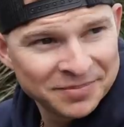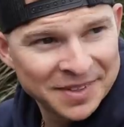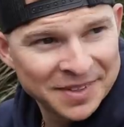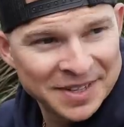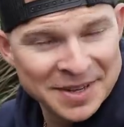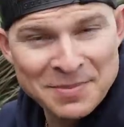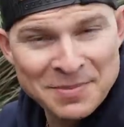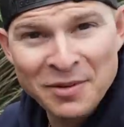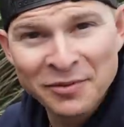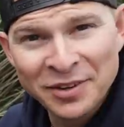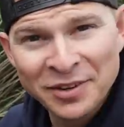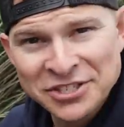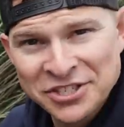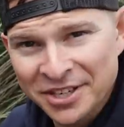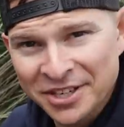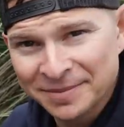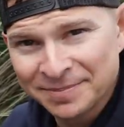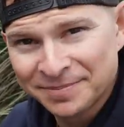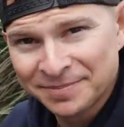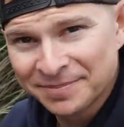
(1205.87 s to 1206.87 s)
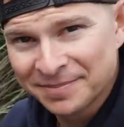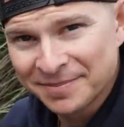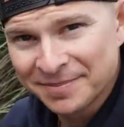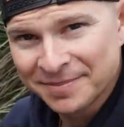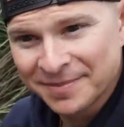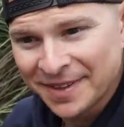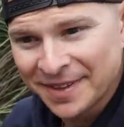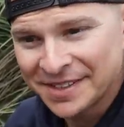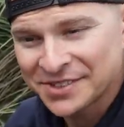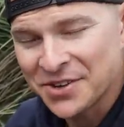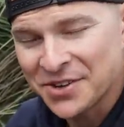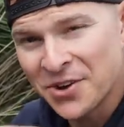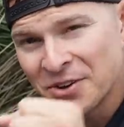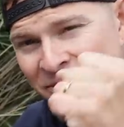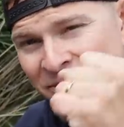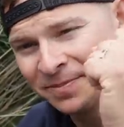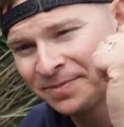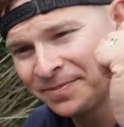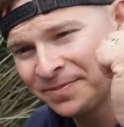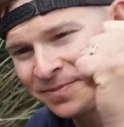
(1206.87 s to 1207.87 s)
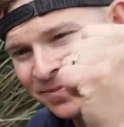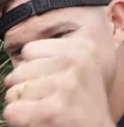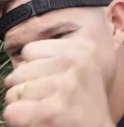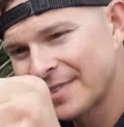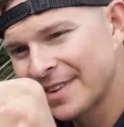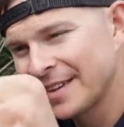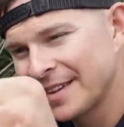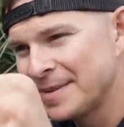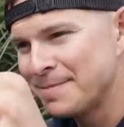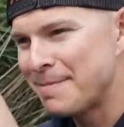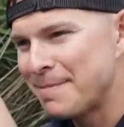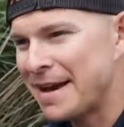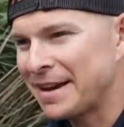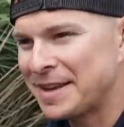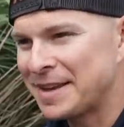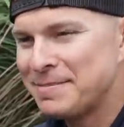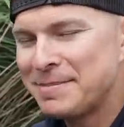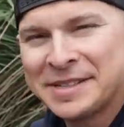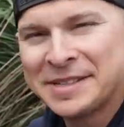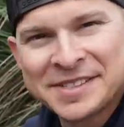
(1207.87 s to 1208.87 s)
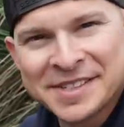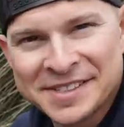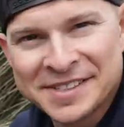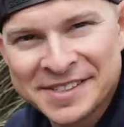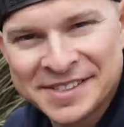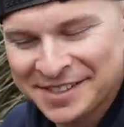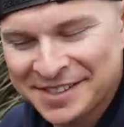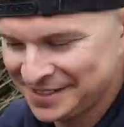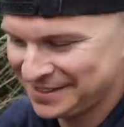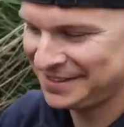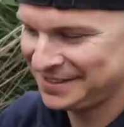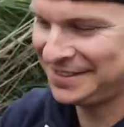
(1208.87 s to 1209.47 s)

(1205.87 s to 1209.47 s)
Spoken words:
keep on fishing. It's on. Back in business.